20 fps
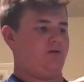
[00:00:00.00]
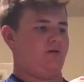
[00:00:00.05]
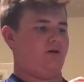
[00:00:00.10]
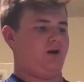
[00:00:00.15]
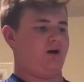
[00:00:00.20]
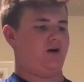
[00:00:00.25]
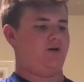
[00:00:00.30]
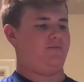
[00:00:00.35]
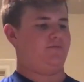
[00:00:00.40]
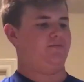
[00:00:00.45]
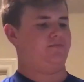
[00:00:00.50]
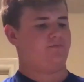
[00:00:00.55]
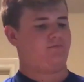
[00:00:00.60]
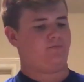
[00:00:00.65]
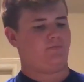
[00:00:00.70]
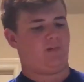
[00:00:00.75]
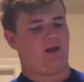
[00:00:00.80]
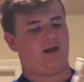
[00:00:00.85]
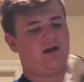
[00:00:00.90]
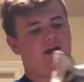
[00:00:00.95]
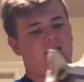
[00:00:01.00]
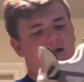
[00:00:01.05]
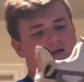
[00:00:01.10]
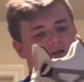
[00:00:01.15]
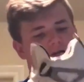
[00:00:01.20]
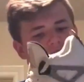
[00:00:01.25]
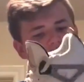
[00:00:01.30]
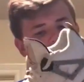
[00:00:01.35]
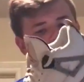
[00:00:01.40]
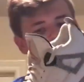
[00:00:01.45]
I got
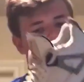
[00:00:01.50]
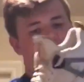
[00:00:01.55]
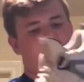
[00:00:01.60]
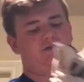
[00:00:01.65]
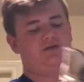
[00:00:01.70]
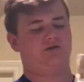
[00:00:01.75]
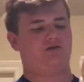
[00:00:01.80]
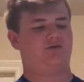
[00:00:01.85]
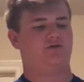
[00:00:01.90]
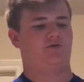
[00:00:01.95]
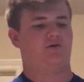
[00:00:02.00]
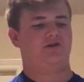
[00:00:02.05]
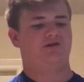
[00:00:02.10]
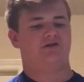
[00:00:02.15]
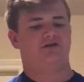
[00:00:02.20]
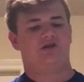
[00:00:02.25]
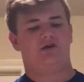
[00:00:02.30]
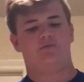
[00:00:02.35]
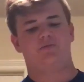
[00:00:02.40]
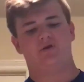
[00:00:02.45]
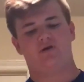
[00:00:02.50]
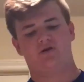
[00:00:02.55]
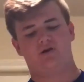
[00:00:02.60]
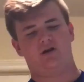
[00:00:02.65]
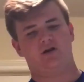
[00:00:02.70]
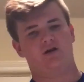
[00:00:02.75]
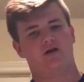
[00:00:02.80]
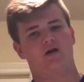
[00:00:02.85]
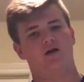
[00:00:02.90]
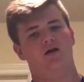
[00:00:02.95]
these are 2016 pair of
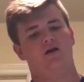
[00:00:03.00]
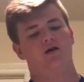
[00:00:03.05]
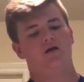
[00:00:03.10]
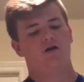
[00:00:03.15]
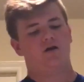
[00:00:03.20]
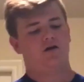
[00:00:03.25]
Nike Air,